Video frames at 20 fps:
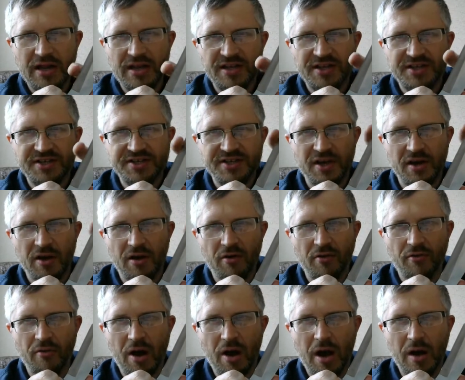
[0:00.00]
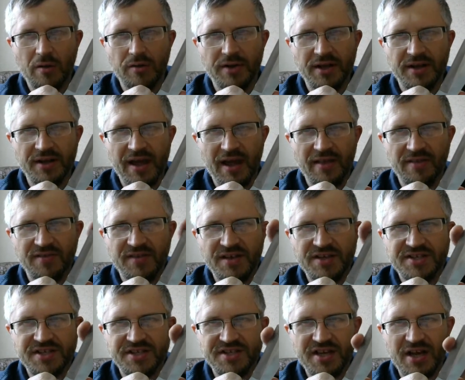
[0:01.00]
is rounded, and
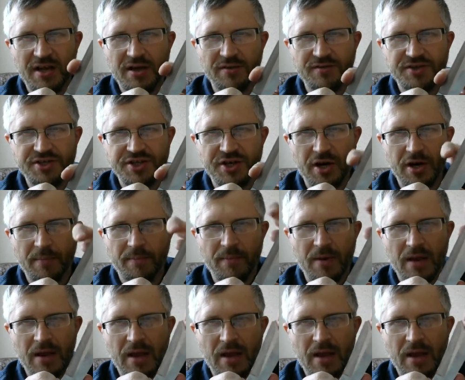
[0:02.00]
this is kind of sharp.